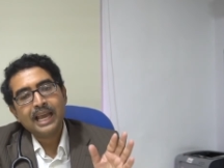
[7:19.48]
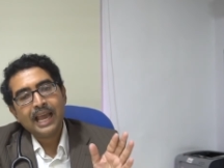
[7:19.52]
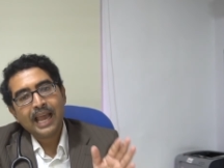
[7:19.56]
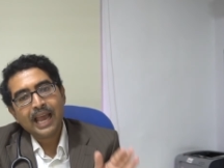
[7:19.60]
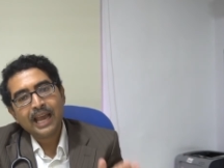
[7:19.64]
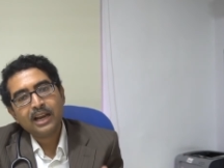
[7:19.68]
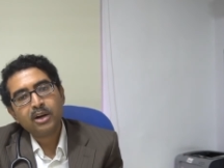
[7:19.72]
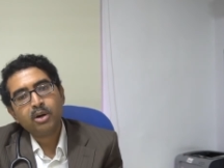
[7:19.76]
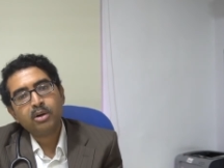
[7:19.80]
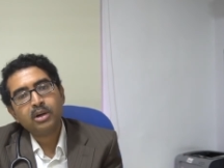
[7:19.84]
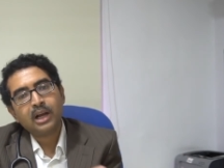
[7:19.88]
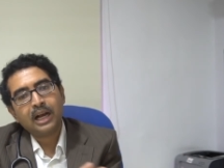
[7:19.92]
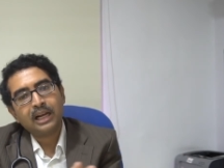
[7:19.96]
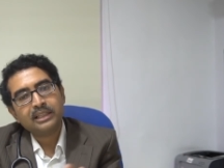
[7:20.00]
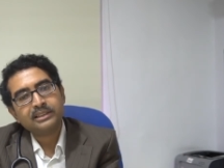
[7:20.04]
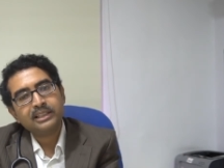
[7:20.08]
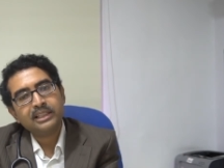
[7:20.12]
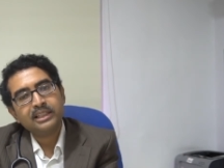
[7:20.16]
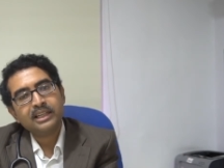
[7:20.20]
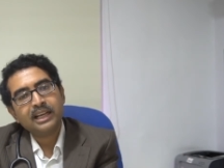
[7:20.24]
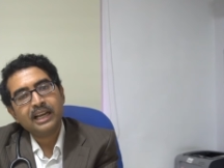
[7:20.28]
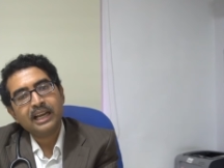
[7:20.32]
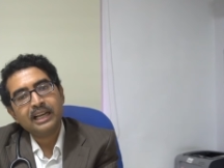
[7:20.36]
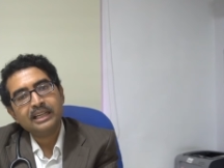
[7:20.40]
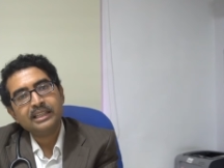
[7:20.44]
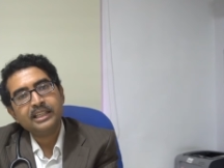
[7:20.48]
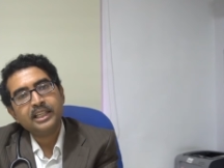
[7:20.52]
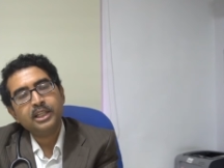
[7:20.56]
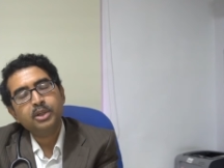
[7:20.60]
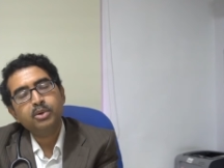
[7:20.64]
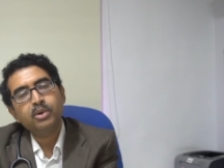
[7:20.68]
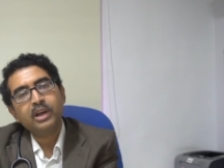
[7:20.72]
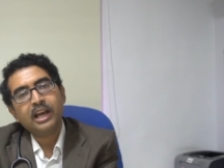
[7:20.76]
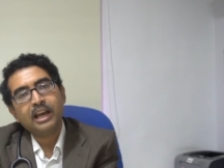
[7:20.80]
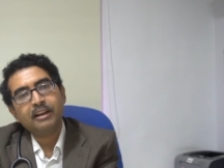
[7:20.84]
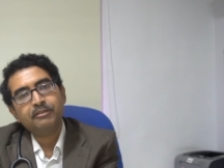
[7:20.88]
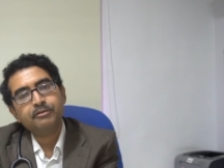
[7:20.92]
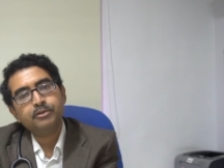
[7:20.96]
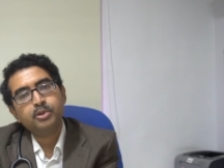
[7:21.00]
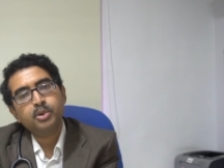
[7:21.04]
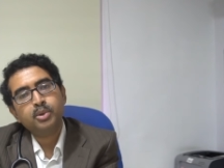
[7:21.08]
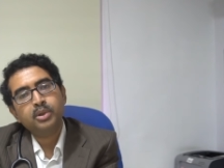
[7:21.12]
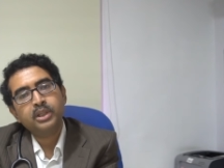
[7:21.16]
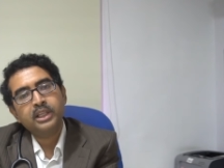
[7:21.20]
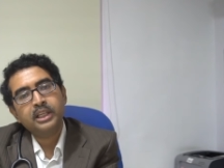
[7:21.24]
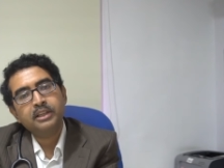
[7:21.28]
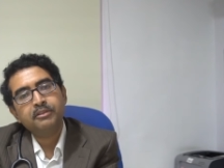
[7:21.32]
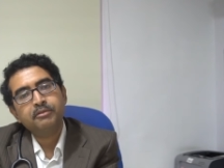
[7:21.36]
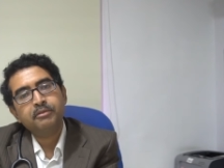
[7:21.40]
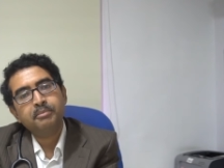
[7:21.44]
And on other hand, you have to
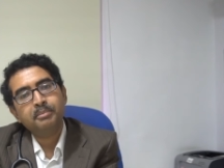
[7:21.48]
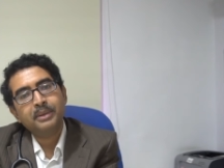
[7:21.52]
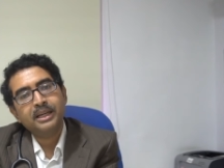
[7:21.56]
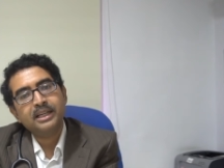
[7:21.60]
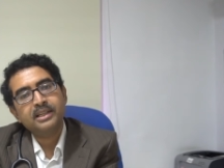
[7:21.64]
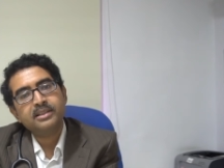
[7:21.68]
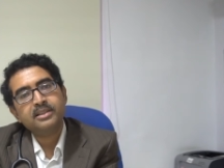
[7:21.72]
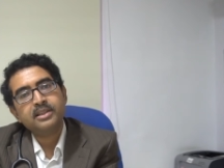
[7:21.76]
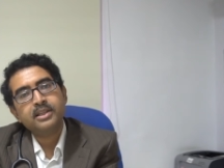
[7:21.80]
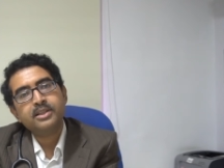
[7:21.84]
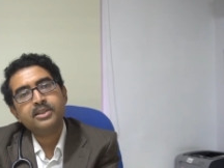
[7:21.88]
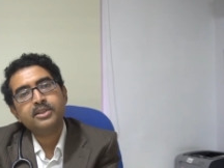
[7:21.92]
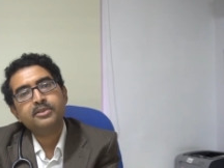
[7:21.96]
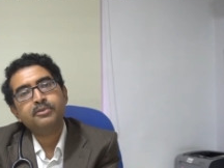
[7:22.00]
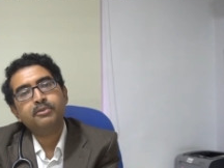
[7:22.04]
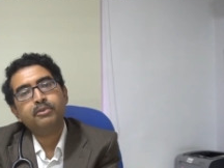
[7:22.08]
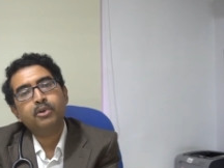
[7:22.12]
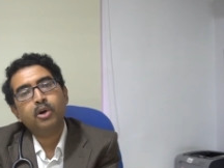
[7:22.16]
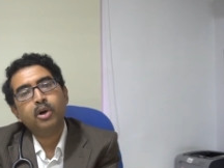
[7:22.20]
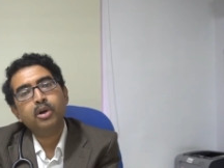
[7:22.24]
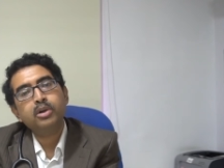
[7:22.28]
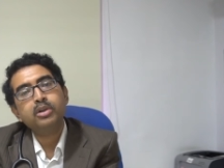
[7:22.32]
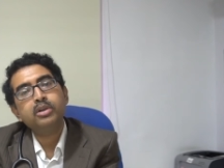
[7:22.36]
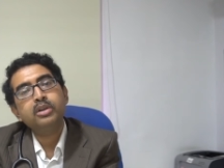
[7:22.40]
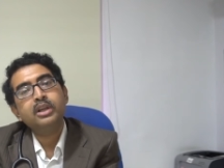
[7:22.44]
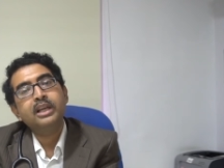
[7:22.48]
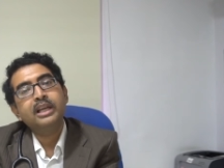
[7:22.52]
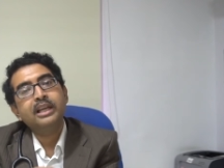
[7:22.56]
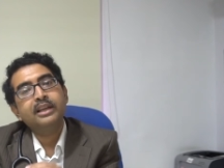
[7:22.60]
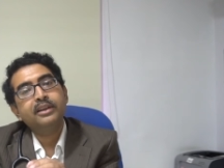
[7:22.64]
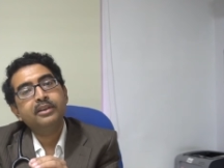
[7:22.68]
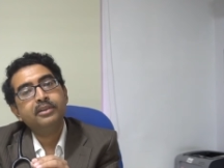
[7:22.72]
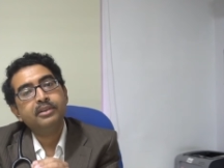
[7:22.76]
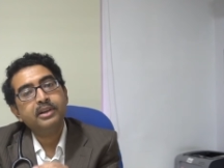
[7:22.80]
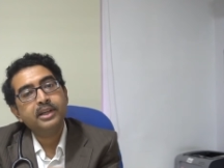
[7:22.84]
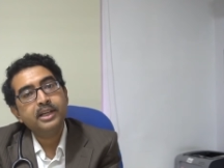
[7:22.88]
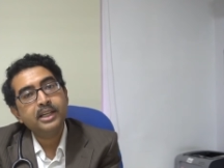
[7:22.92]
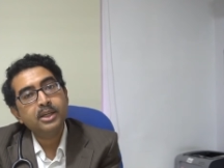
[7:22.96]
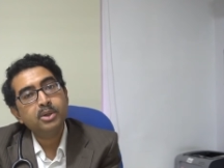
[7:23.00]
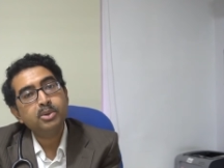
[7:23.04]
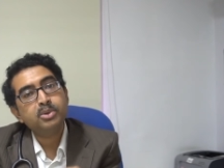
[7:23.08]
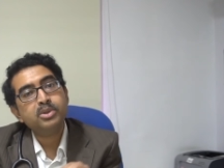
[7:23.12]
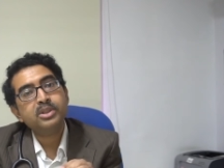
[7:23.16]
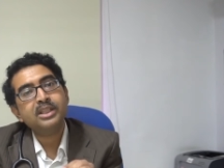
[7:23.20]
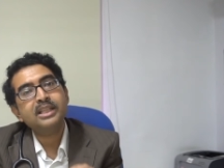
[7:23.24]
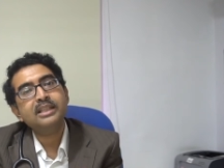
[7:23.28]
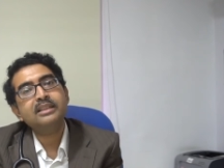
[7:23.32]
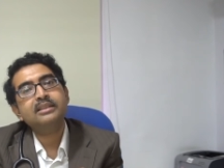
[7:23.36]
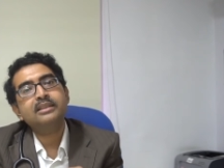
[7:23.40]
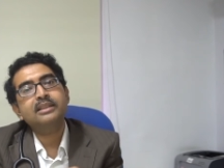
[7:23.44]
give medicines for
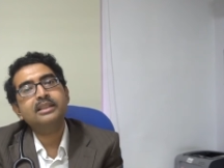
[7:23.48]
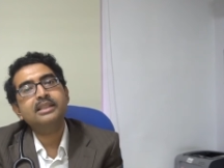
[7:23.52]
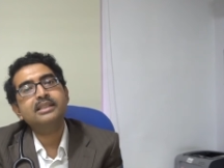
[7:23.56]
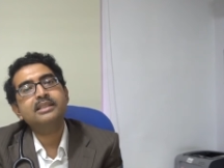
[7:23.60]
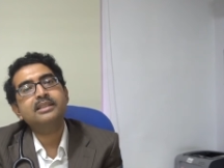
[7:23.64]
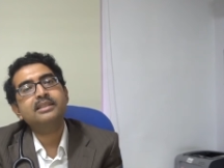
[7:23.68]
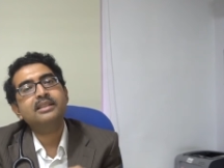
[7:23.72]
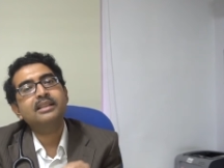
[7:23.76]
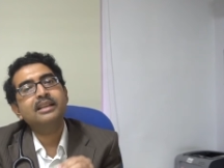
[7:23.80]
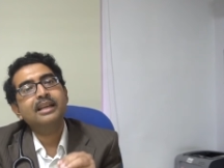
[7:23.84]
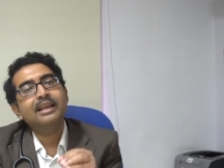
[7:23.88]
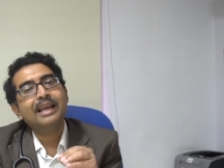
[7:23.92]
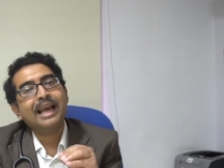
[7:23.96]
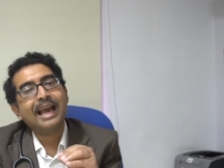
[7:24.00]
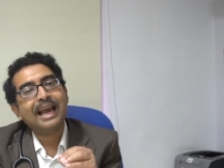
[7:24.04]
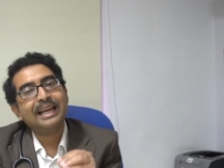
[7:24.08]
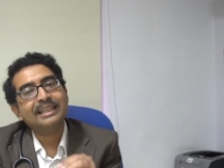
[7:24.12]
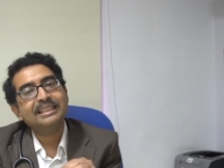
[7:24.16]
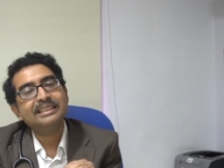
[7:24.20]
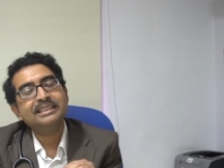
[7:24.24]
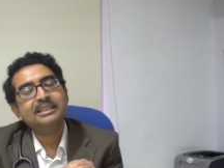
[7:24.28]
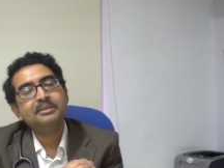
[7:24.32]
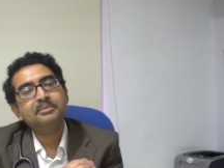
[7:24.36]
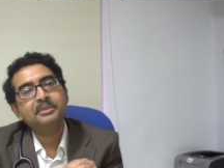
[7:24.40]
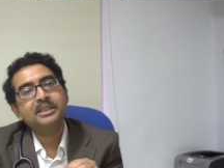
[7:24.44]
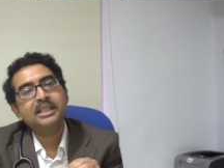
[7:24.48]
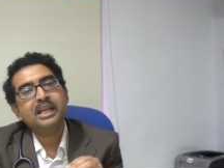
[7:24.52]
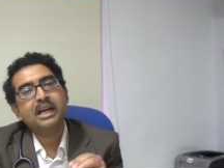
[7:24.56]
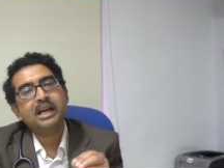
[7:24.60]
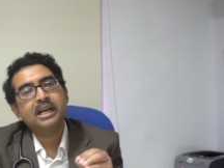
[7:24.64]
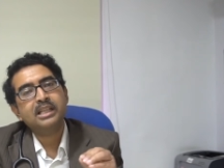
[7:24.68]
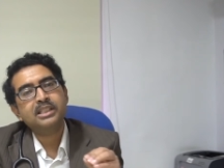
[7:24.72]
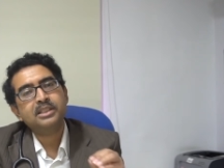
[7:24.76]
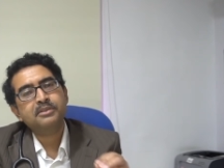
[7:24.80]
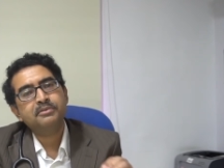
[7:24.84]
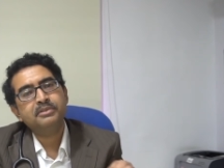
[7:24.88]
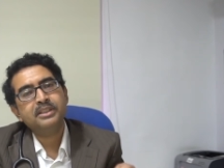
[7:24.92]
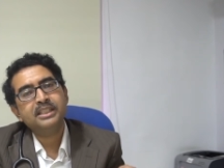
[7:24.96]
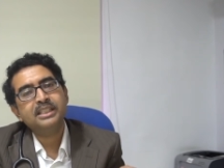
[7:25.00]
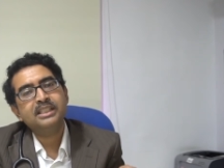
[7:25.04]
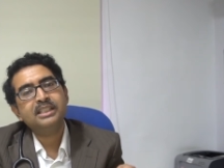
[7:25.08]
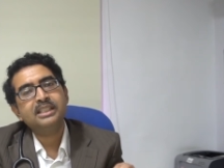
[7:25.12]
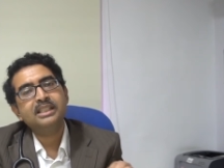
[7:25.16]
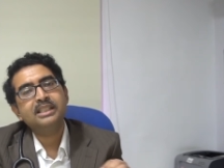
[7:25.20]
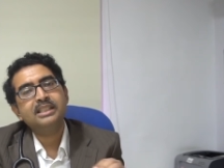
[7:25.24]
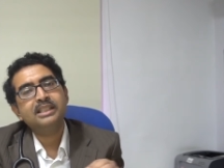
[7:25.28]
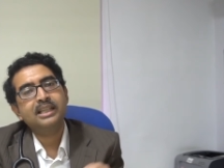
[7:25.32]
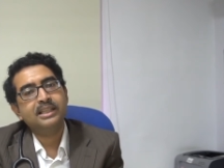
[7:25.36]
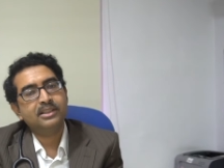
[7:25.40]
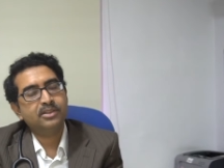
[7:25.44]
reducing these arrhythmias,
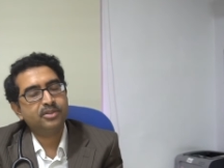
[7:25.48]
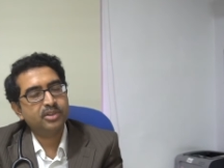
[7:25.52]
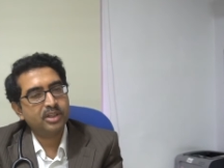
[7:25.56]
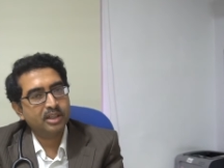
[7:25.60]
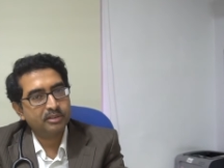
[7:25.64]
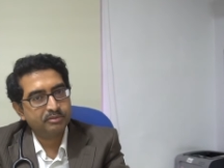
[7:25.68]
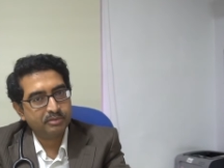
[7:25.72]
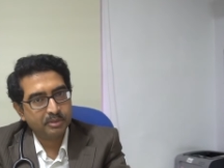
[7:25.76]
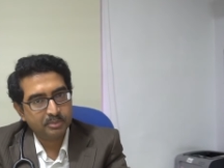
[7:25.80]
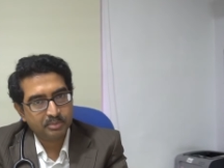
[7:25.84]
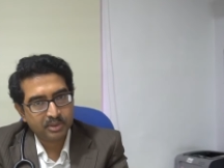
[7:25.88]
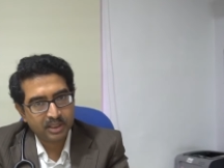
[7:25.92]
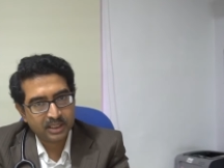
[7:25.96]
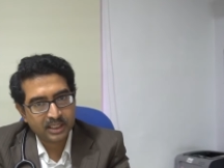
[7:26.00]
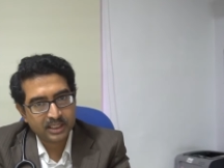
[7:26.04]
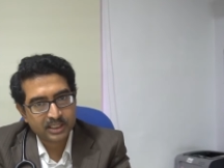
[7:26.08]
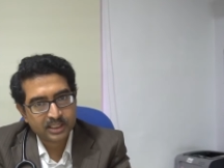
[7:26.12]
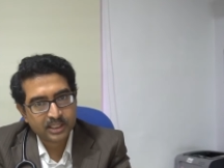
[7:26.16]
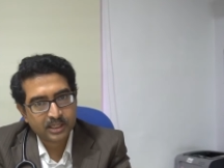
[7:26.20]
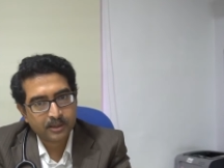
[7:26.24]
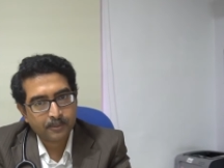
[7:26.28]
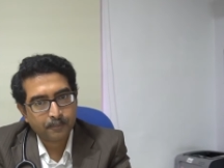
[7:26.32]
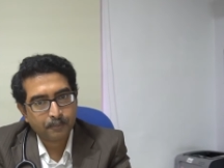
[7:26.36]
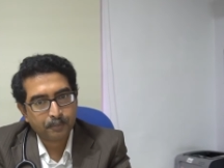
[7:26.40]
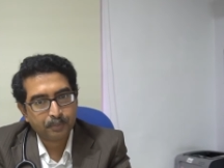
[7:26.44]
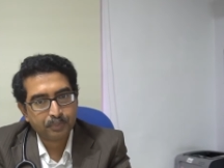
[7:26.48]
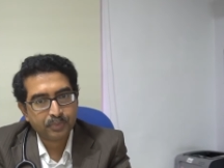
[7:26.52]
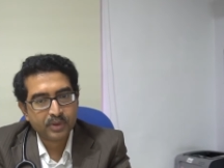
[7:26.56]
VT, atrial fibrillation.